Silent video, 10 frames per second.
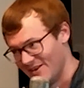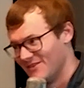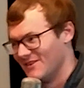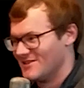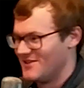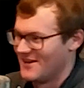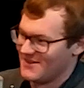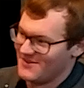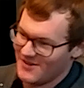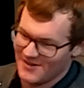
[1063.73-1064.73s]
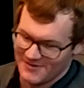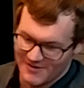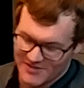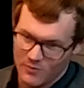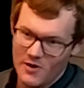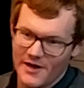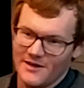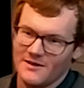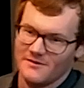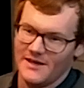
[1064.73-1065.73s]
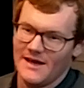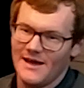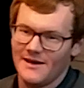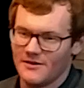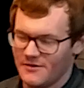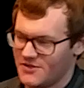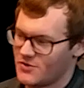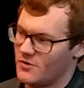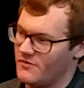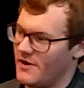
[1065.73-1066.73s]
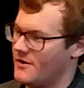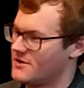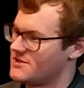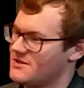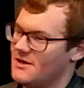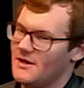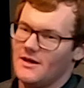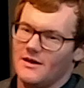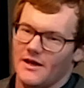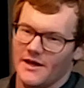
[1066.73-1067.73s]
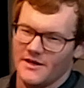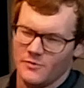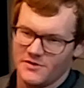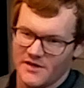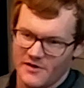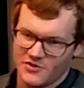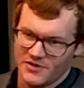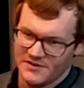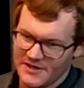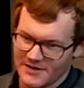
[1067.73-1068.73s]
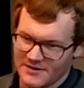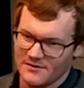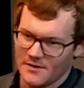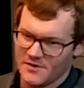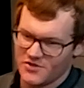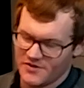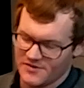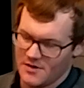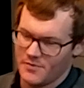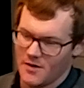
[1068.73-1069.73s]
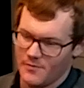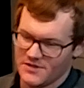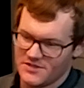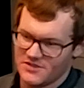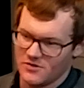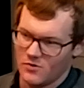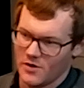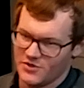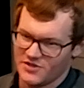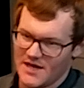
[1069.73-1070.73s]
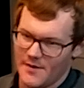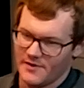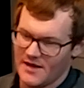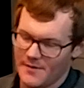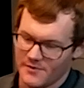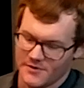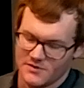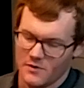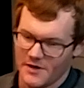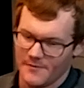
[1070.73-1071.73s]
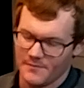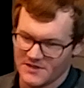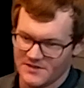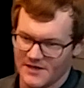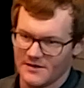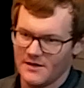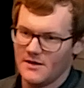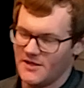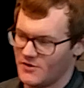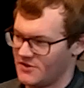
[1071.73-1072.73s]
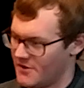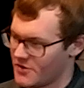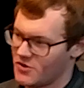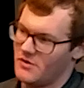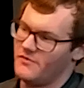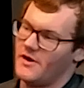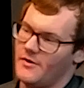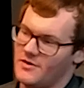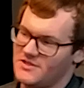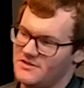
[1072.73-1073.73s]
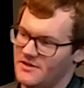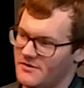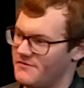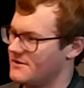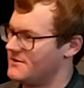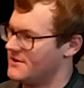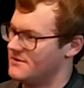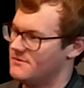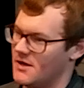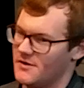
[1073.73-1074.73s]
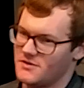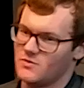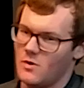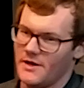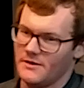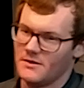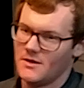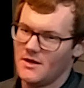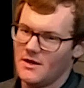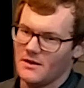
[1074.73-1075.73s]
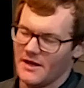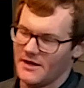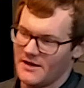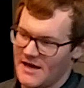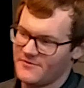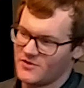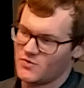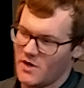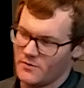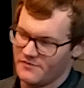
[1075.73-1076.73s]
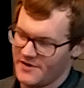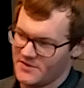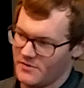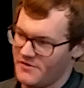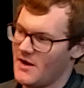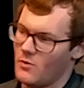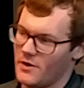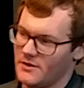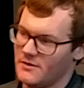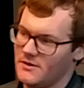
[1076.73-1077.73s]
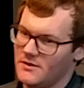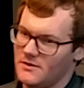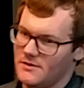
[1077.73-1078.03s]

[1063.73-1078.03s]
again. Is that the swine, they had this coronavirus, and what they eventually did, I'm not sure if this was on purpose or it just happened to happen this way, is that there was another coronavirus that infected the swine. And after the swine were infected with that one,